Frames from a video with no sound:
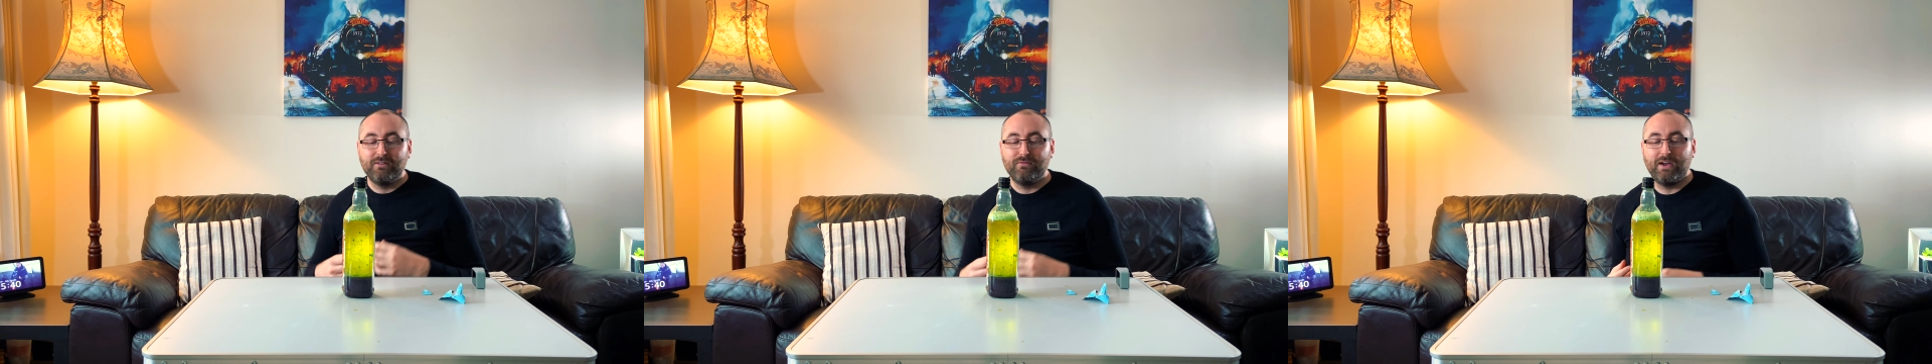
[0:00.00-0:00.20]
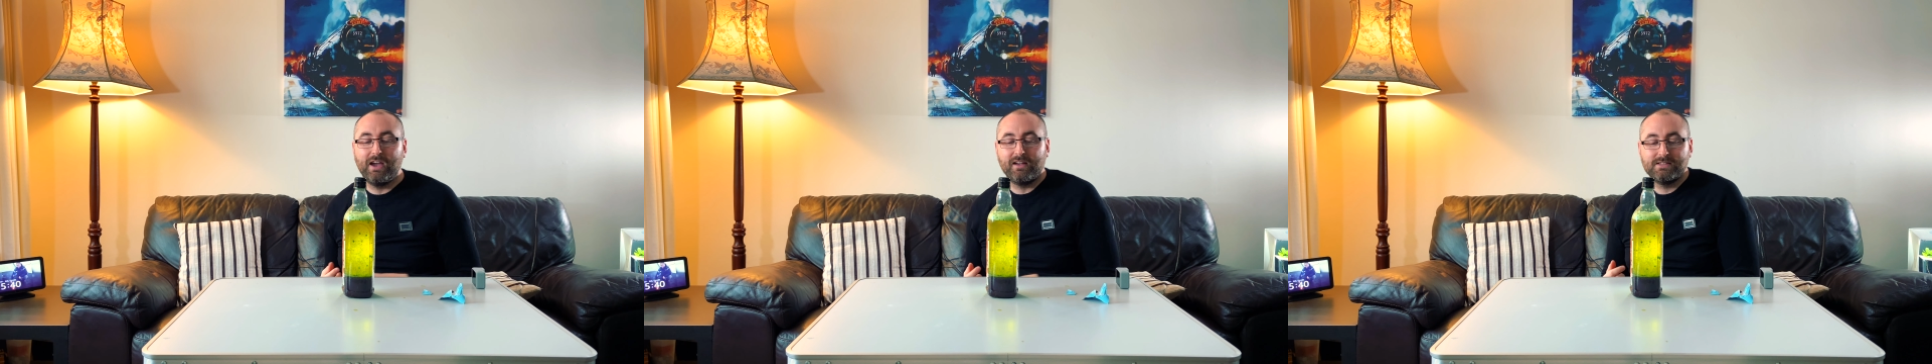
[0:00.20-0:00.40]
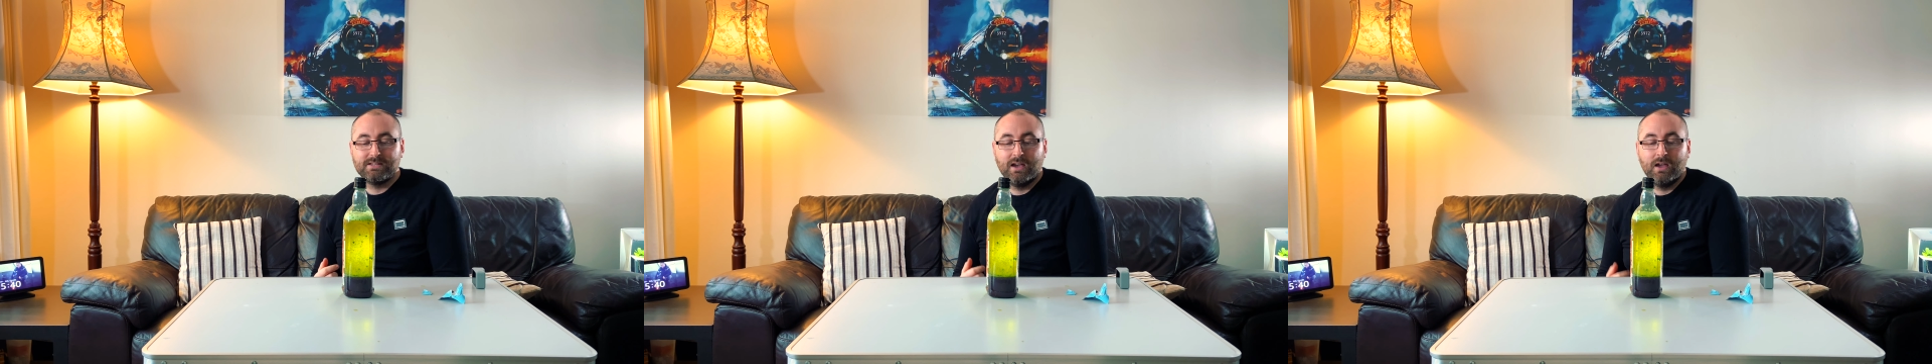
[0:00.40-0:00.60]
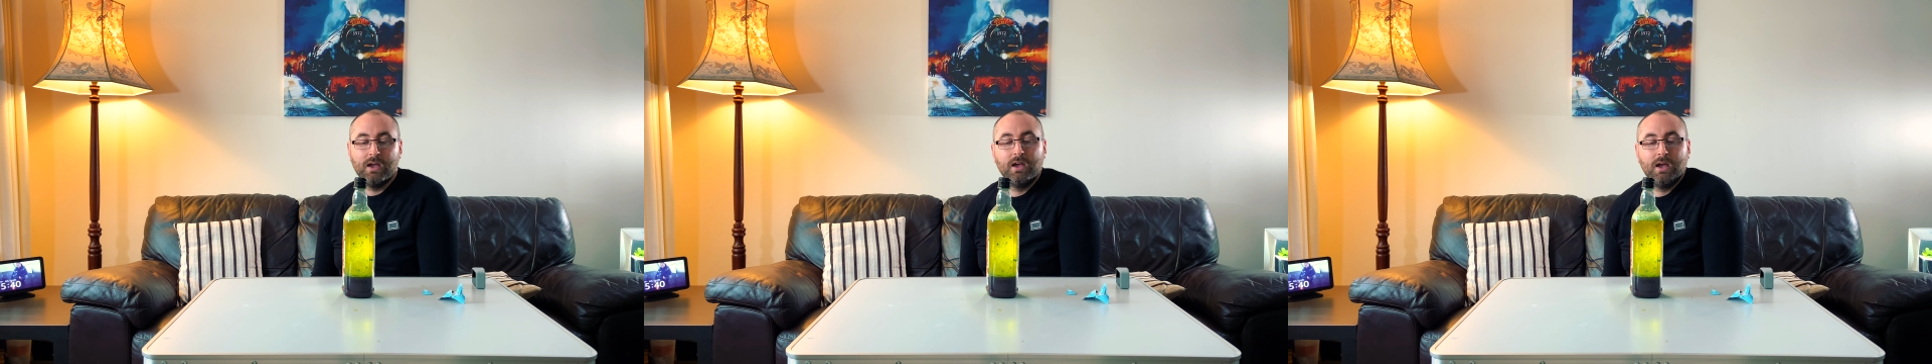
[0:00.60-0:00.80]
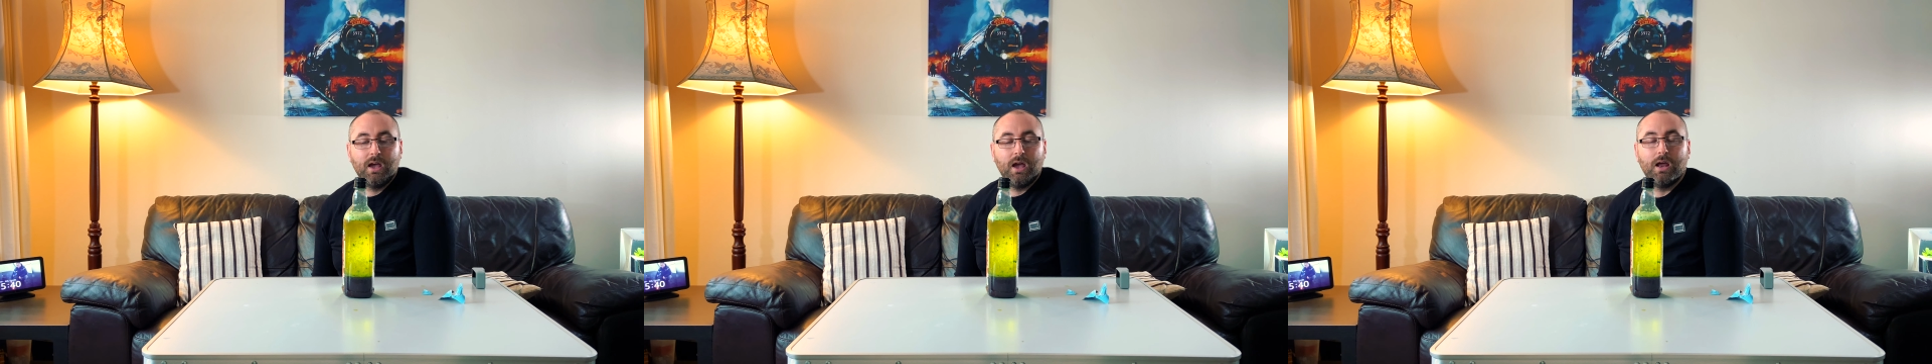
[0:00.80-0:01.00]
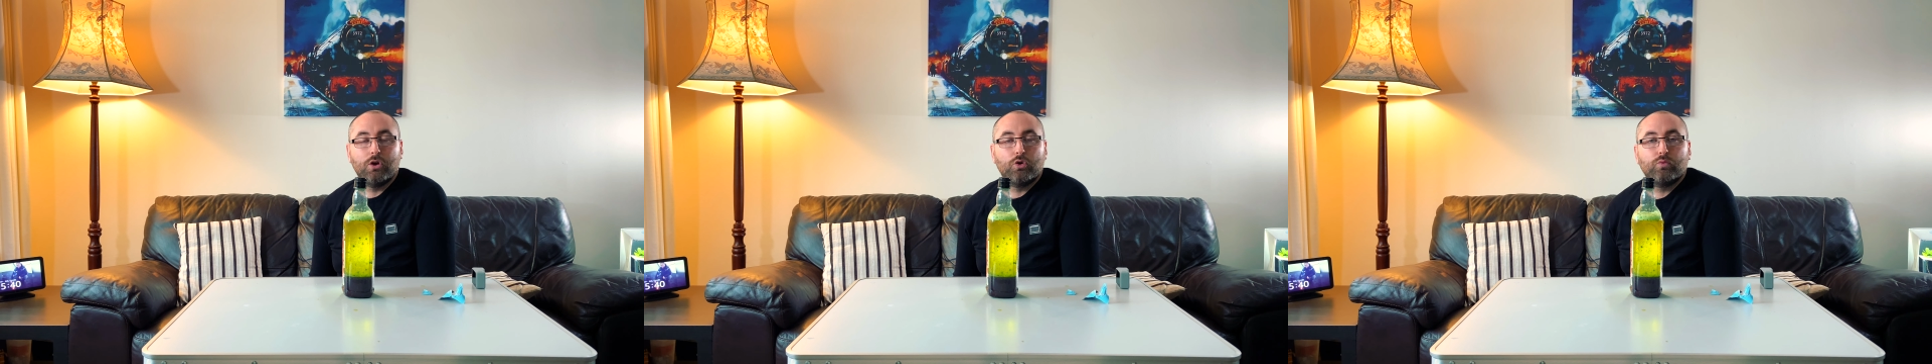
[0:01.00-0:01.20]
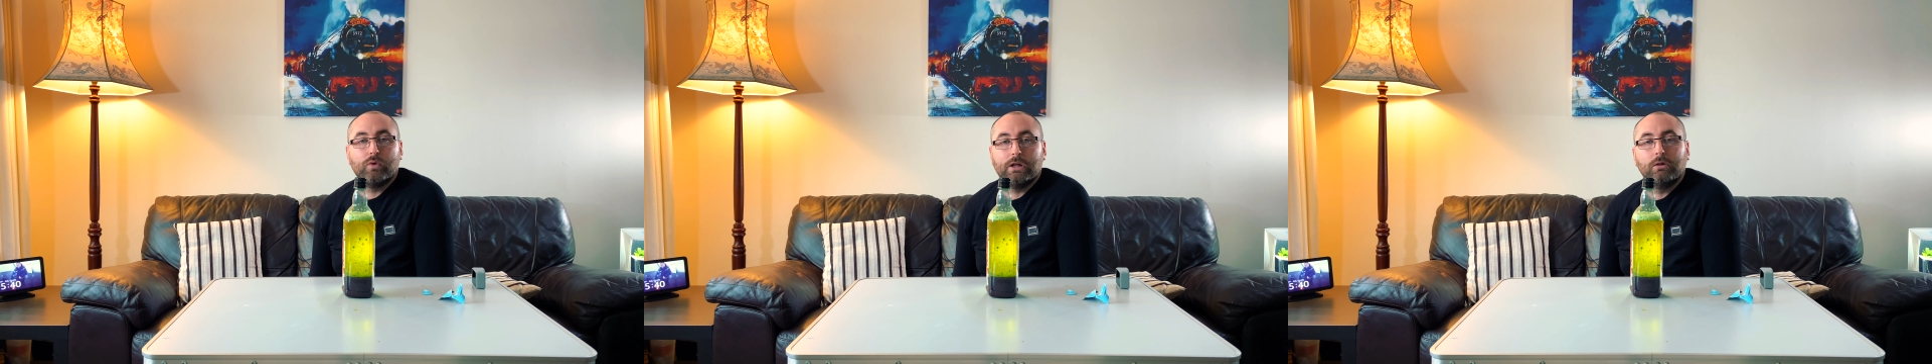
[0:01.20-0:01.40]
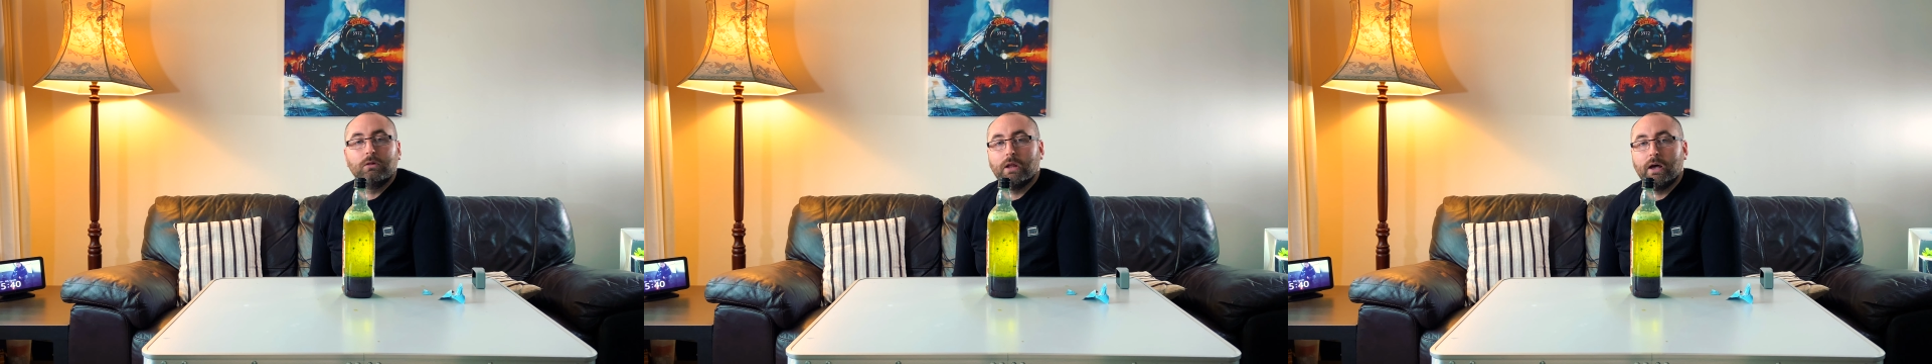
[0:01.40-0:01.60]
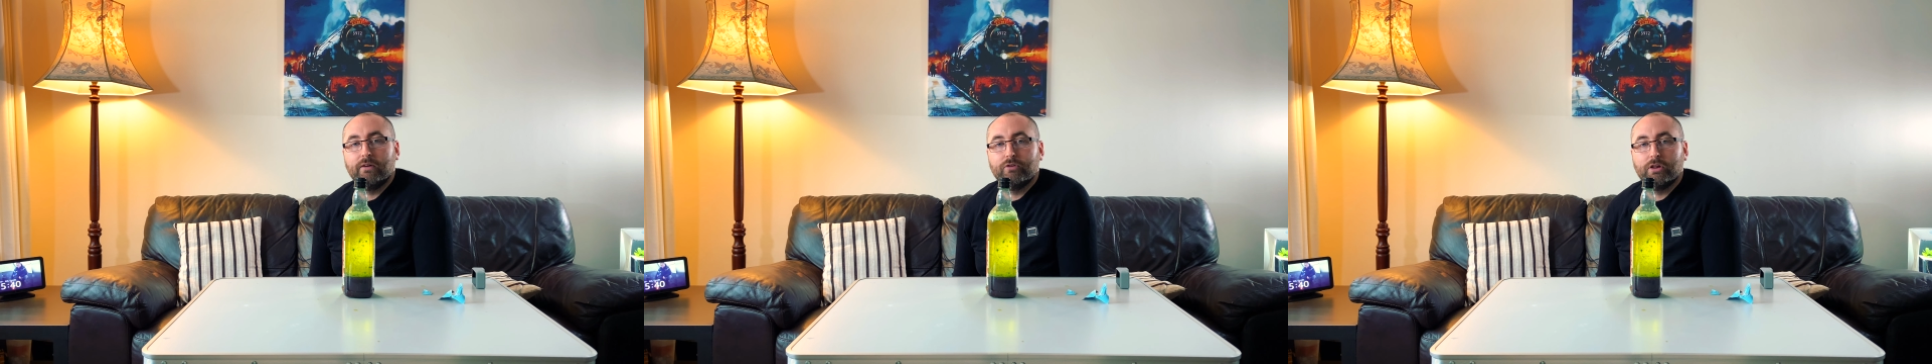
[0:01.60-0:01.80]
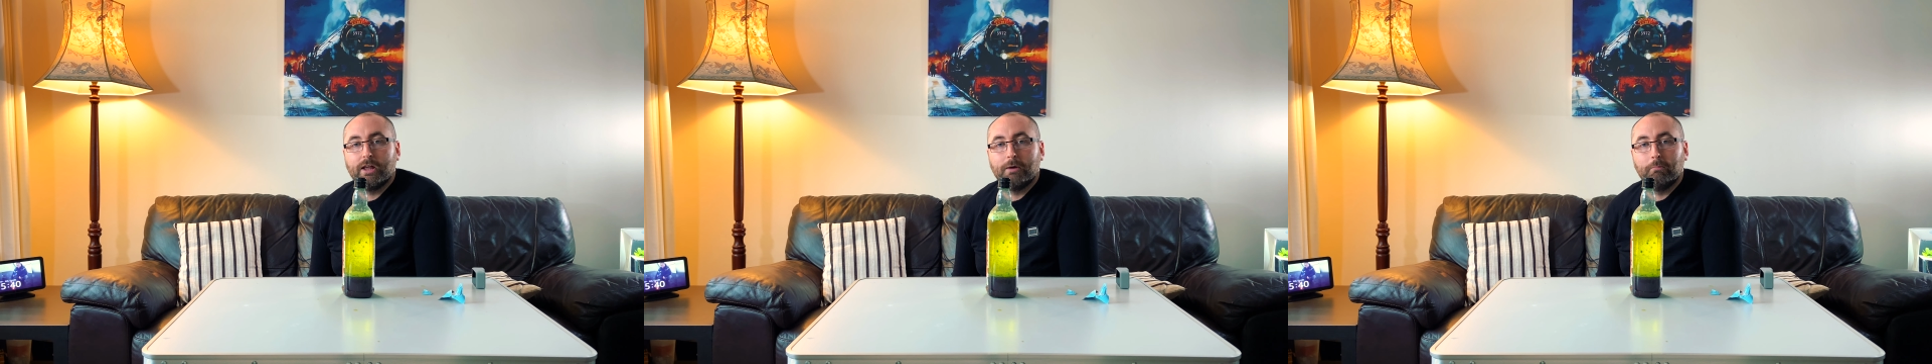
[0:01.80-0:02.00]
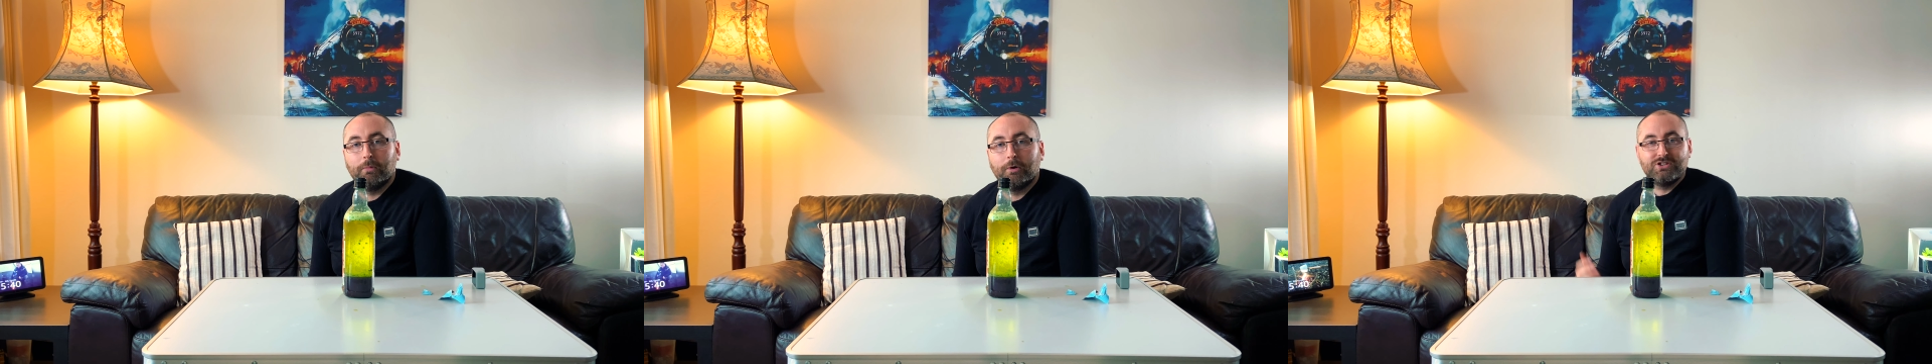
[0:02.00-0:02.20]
effect in a real lava lamp.